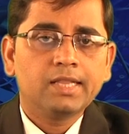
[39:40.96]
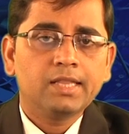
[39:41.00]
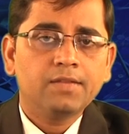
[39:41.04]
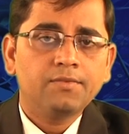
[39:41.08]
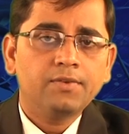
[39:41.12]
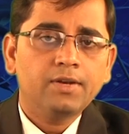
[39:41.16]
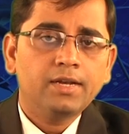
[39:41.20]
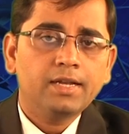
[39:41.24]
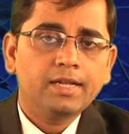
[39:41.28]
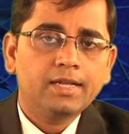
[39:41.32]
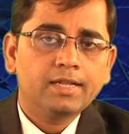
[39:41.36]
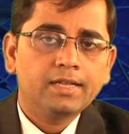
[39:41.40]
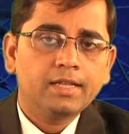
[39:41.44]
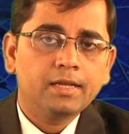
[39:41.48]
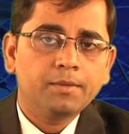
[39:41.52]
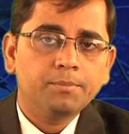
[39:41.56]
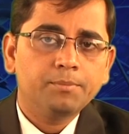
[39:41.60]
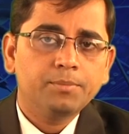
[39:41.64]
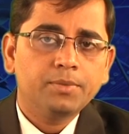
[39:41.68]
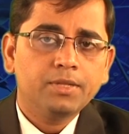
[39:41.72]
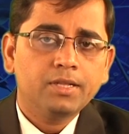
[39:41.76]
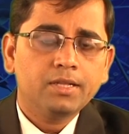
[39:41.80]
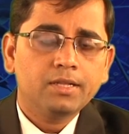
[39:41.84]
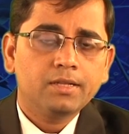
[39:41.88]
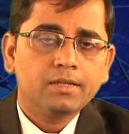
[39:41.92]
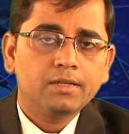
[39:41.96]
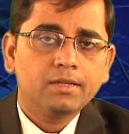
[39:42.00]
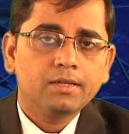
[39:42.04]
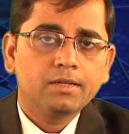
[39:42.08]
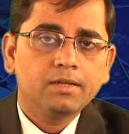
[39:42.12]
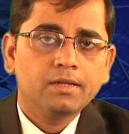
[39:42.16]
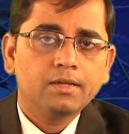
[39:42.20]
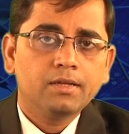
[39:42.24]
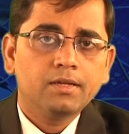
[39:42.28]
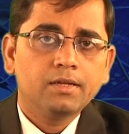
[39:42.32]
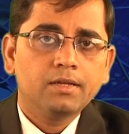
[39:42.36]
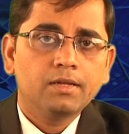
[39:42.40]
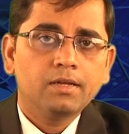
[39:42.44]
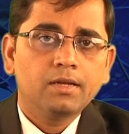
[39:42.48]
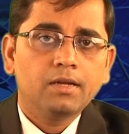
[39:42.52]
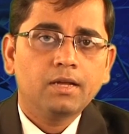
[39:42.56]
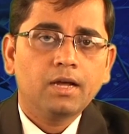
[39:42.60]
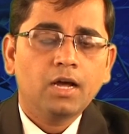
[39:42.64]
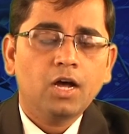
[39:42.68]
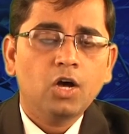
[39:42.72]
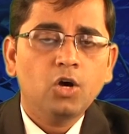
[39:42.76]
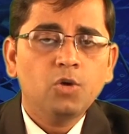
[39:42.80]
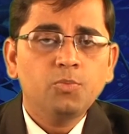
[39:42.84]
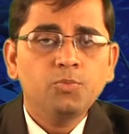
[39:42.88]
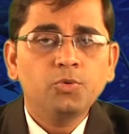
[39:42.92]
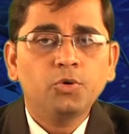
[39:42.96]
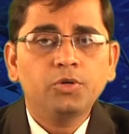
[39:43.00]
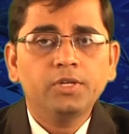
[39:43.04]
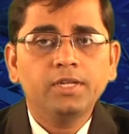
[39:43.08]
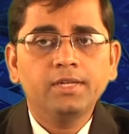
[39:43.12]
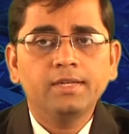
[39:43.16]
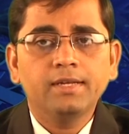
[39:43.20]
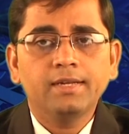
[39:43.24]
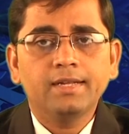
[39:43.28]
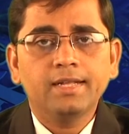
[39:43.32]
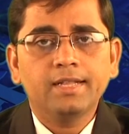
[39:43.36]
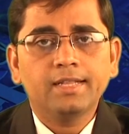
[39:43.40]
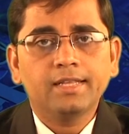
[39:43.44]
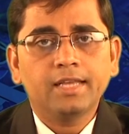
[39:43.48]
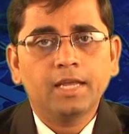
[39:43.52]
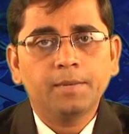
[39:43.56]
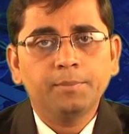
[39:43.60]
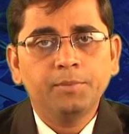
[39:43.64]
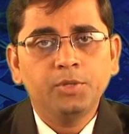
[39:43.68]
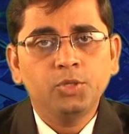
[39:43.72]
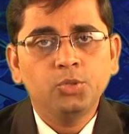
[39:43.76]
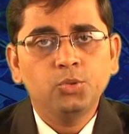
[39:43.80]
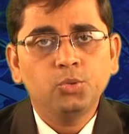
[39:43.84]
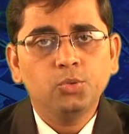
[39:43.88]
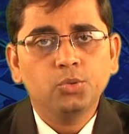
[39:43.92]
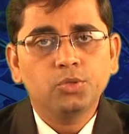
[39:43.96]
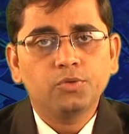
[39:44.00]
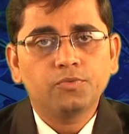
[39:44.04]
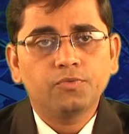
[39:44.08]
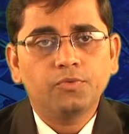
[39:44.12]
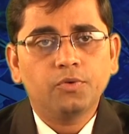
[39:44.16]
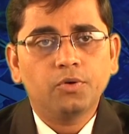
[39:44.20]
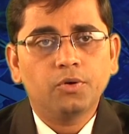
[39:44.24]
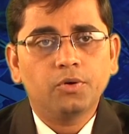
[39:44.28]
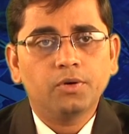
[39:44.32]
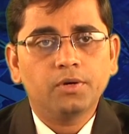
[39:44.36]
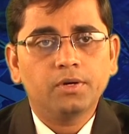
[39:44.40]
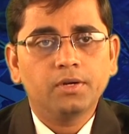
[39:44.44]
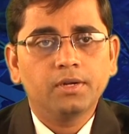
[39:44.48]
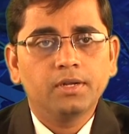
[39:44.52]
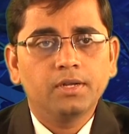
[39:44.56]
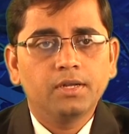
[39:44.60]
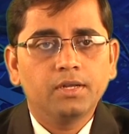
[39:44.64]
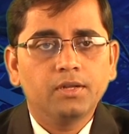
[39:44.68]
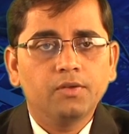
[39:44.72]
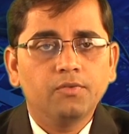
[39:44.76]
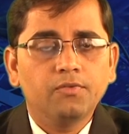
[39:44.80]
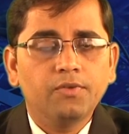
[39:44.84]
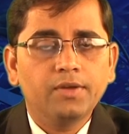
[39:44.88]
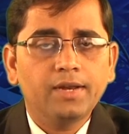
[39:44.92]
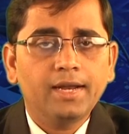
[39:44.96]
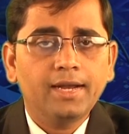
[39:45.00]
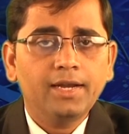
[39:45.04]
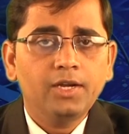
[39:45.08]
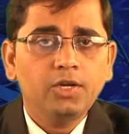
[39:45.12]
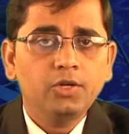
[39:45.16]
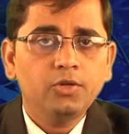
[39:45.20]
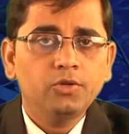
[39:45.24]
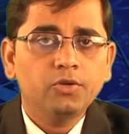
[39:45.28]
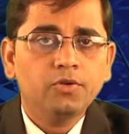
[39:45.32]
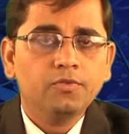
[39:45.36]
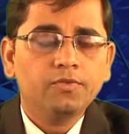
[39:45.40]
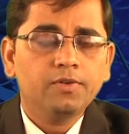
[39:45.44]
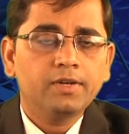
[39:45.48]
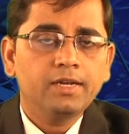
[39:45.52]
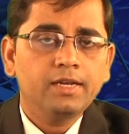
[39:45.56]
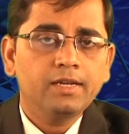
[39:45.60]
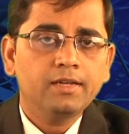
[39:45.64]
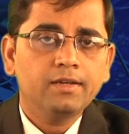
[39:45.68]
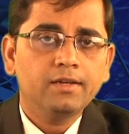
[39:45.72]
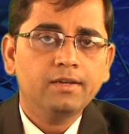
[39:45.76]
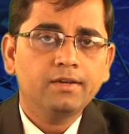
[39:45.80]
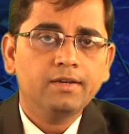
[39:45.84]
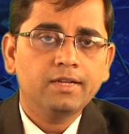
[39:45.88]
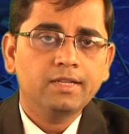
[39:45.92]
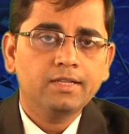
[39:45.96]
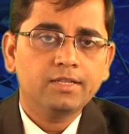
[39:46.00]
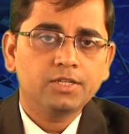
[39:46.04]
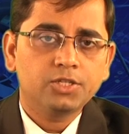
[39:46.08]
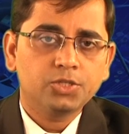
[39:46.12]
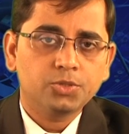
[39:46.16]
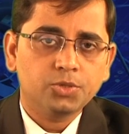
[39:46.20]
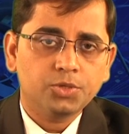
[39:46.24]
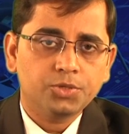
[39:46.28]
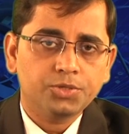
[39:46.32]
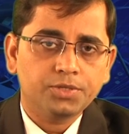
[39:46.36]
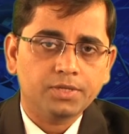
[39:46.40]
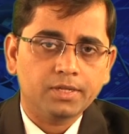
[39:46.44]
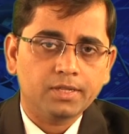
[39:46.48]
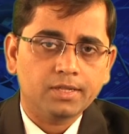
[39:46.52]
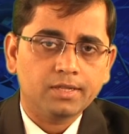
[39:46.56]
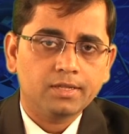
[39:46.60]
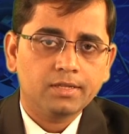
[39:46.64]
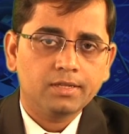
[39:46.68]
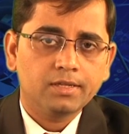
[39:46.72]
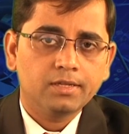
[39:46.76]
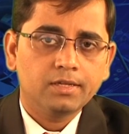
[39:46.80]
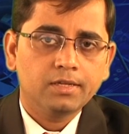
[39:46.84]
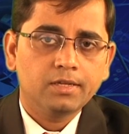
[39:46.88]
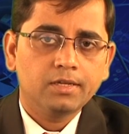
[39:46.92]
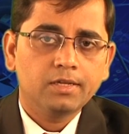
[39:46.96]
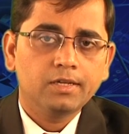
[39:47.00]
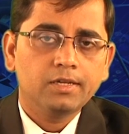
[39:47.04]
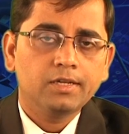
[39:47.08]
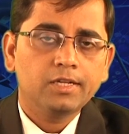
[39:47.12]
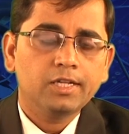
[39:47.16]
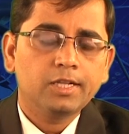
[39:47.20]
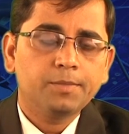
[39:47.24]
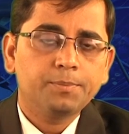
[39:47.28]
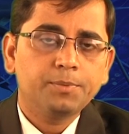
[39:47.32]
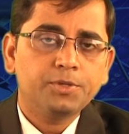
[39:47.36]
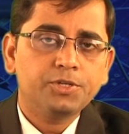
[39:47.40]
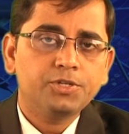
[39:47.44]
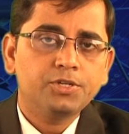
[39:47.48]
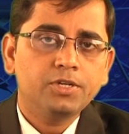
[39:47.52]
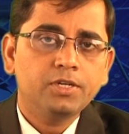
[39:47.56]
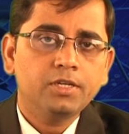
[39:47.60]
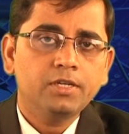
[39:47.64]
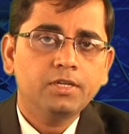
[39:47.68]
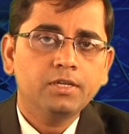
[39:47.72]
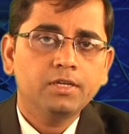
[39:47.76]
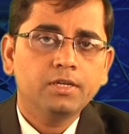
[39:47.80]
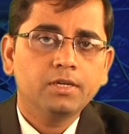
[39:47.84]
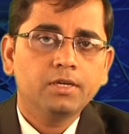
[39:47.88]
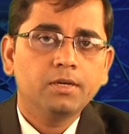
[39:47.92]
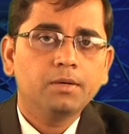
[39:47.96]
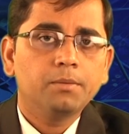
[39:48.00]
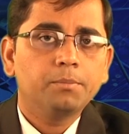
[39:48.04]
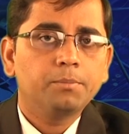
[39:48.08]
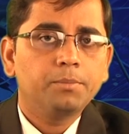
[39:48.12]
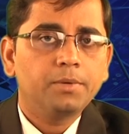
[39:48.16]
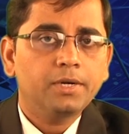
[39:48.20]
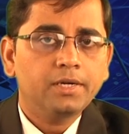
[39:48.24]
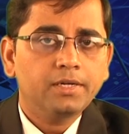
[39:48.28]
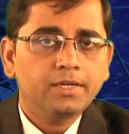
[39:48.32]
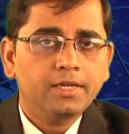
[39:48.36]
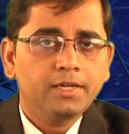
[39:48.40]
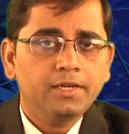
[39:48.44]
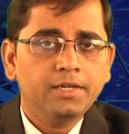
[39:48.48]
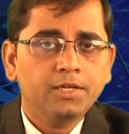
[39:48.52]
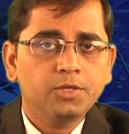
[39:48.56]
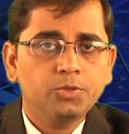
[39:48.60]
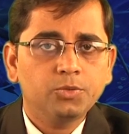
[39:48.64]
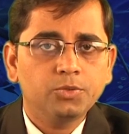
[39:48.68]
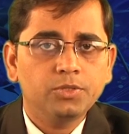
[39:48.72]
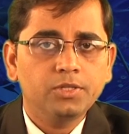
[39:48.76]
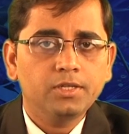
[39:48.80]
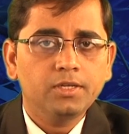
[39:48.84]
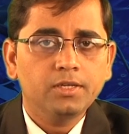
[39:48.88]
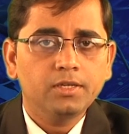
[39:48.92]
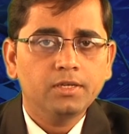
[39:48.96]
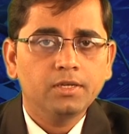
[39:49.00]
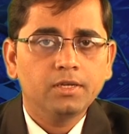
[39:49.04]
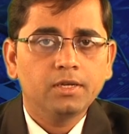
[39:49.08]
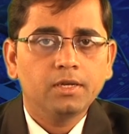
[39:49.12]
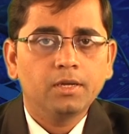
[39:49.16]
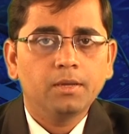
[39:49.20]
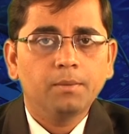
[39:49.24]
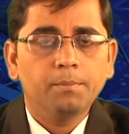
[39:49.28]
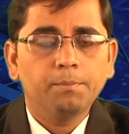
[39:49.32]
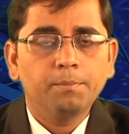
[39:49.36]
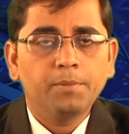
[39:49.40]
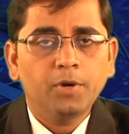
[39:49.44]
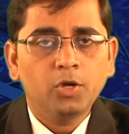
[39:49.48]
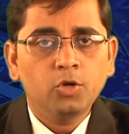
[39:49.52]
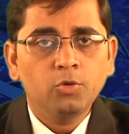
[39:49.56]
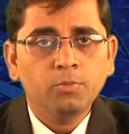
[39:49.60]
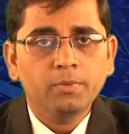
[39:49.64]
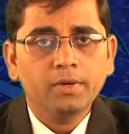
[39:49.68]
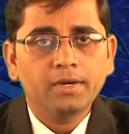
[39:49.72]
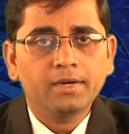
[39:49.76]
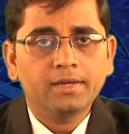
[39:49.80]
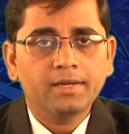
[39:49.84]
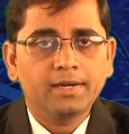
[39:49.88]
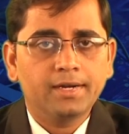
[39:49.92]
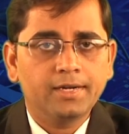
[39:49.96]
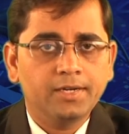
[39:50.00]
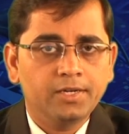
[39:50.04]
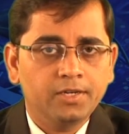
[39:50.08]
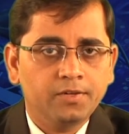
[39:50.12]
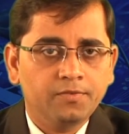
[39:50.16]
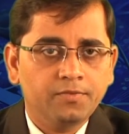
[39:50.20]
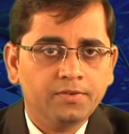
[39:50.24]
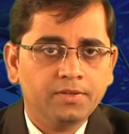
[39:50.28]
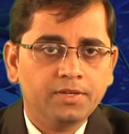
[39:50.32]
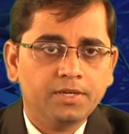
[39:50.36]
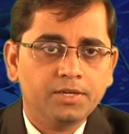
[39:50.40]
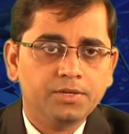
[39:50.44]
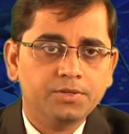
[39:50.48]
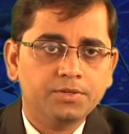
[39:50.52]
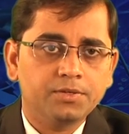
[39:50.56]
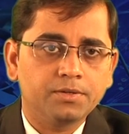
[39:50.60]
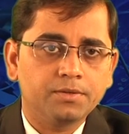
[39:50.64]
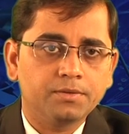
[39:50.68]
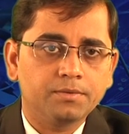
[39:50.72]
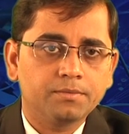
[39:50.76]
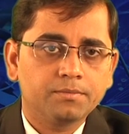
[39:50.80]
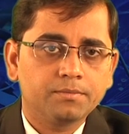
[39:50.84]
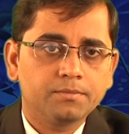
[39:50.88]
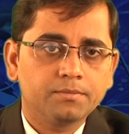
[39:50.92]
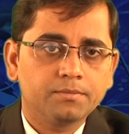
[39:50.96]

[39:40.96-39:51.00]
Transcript: several examples how protein arrays can be used for variety of clinical research questions, especially pertaining to the biomarker identification.